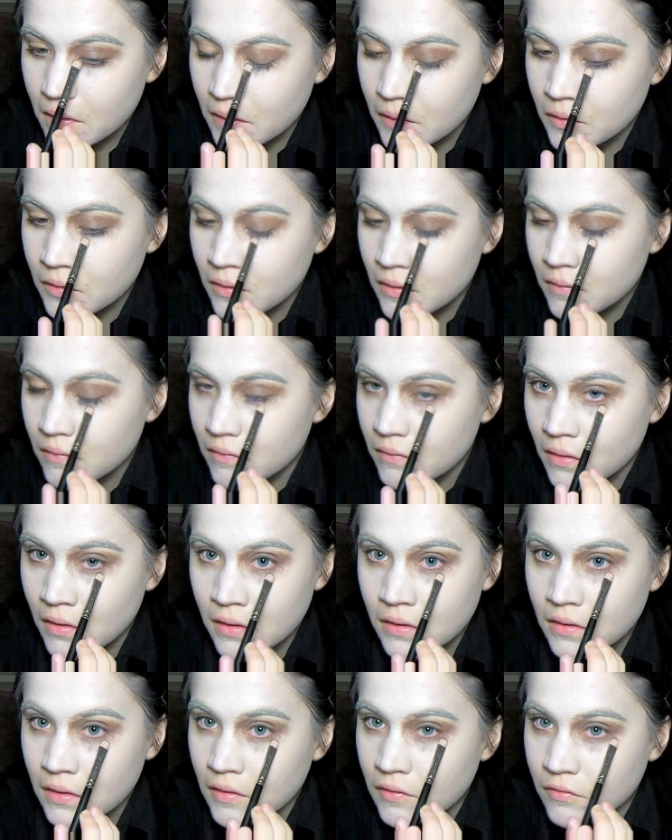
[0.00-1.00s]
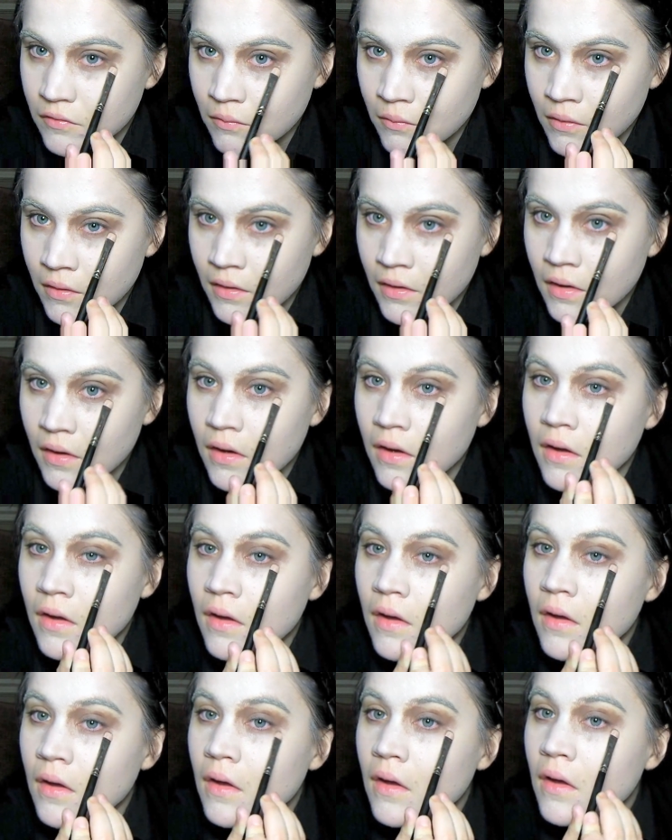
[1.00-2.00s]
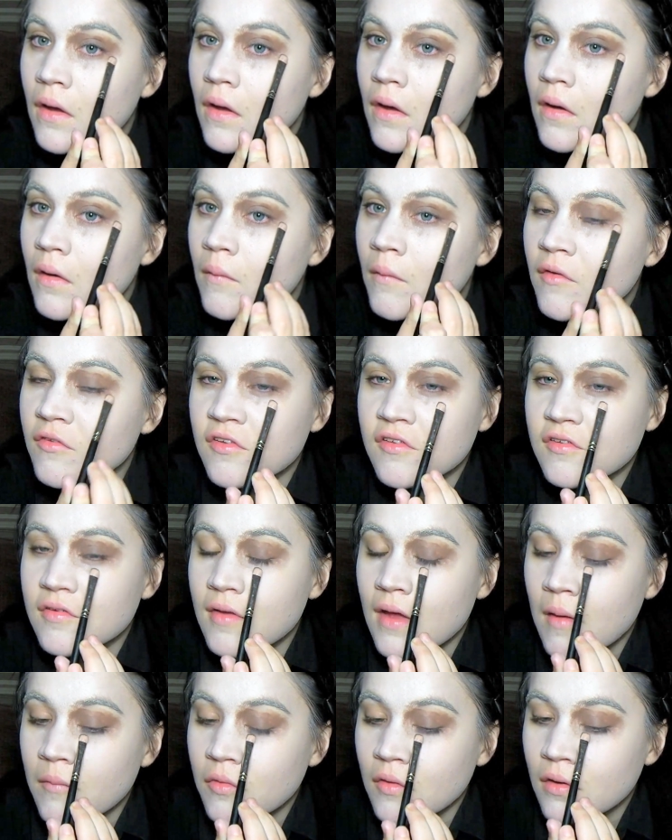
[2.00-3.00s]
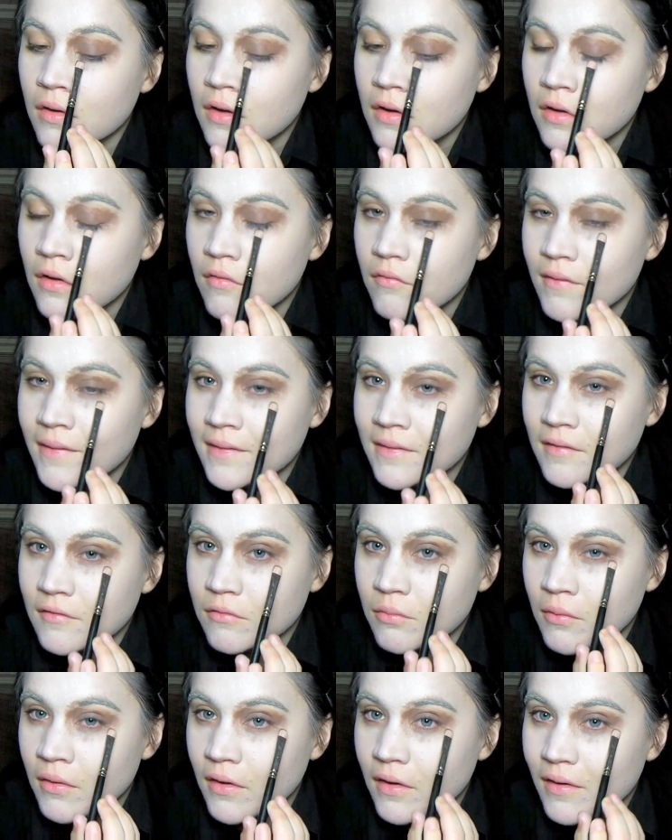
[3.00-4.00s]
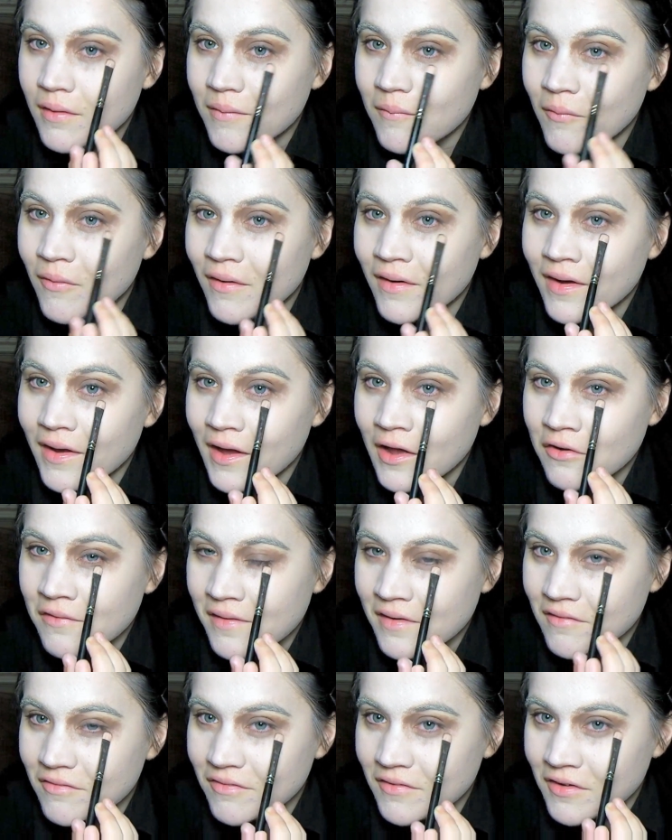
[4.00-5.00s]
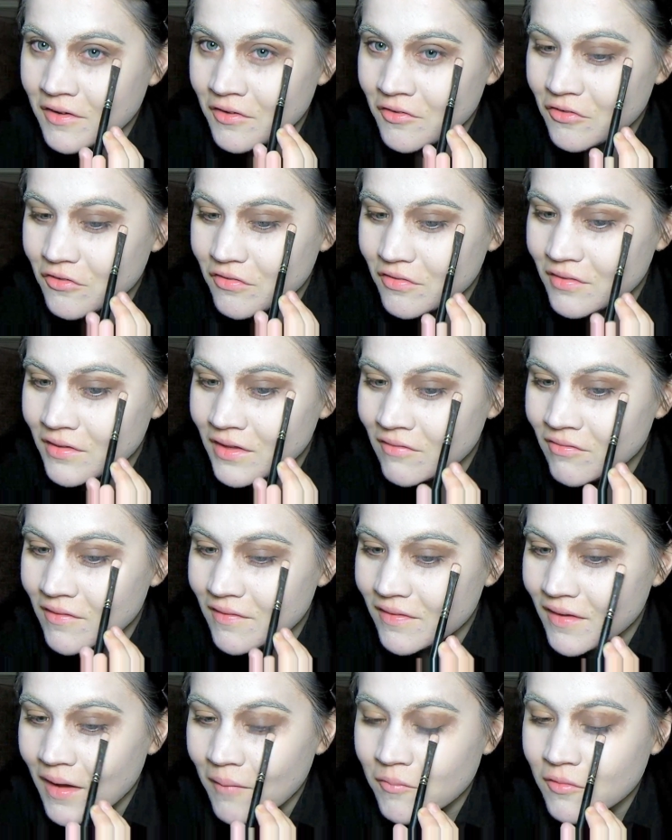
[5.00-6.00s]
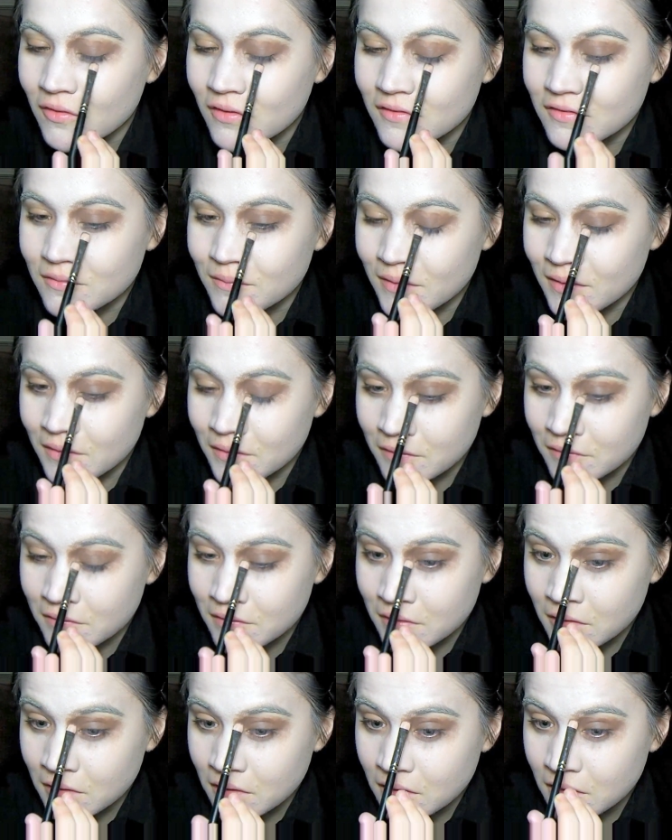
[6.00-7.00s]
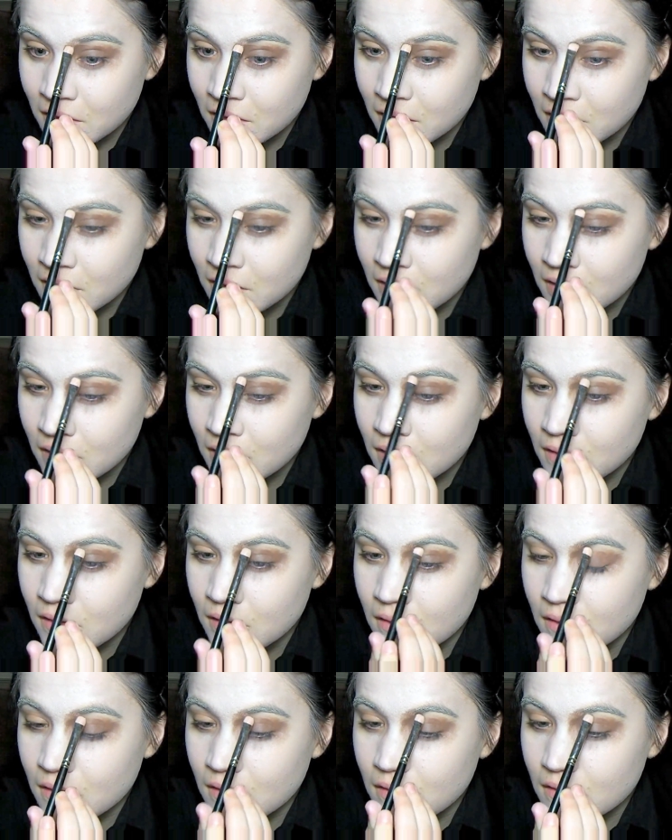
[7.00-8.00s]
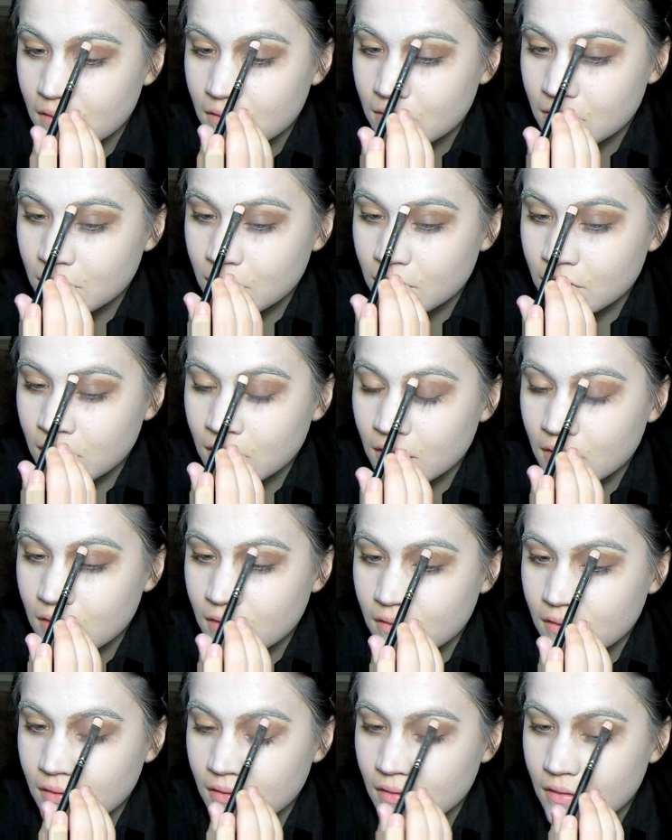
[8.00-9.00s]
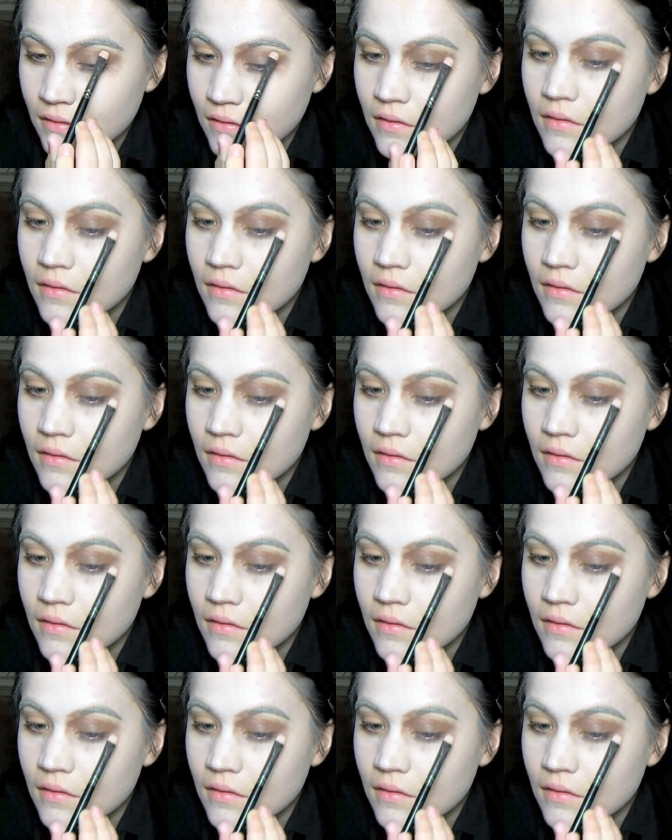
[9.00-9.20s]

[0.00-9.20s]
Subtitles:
You don't really need to work. Once it's dabbed on, you don't really need to work it in or anything. You can just leave it dabbed on, to be honest. I'm just doing little